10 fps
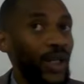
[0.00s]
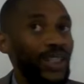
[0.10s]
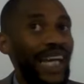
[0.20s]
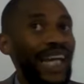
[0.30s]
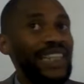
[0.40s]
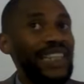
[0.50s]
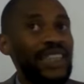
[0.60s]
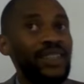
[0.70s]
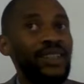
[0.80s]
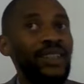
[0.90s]
There
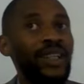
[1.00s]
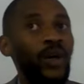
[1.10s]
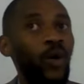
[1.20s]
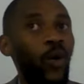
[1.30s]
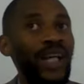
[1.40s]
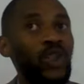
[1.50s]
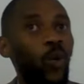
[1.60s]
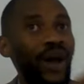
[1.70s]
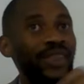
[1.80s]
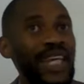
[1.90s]
is, it's
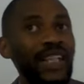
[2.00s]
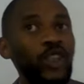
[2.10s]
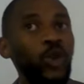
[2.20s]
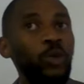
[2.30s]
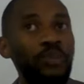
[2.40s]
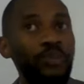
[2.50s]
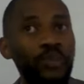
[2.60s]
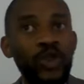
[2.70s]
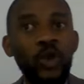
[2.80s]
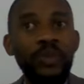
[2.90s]
one thing to be
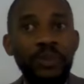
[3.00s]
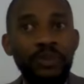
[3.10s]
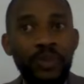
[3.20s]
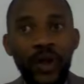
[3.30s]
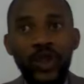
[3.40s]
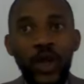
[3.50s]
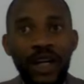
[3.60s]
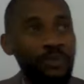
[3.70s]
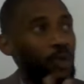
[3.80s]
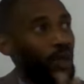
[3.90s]
to be pro, to
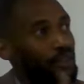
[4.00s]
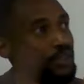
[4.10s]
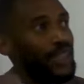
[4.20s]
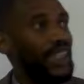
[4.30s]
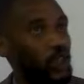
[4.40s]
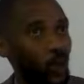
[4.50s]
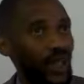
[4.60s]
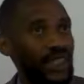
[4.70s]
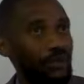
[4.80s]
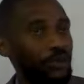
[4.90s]
have proclivities
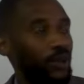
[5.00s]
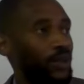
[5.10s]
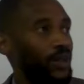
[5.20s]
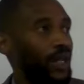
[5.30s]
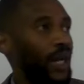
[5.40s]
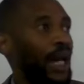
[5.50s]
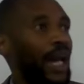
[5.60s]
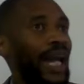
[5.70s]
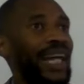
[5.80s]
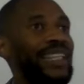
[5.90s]
towards evil,
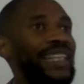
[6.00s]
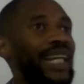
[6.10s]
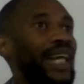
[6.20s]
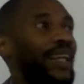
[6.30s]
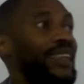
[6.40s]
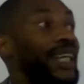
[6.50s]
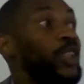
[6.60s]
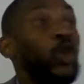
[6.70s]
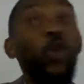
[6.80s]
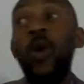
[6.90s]
and it's another
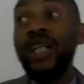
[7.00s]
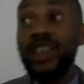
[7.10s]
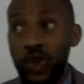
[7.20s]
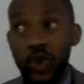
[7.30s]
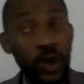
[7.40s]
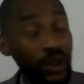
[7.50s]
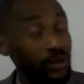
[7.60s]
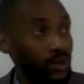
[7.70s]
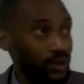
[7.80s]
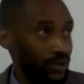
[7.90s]
thing to want to do
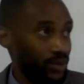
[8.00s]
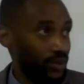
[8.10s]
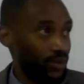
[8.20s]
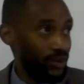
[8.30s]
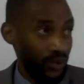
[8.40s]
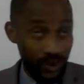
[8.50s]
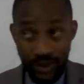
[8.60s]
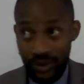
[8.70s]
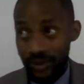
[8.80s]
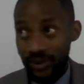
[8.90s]
evil.
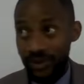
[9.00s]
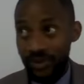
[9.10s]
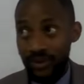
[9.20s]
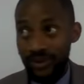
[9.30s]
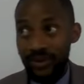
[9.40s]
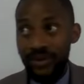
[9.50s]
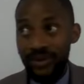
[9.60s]
Mm. Yeah.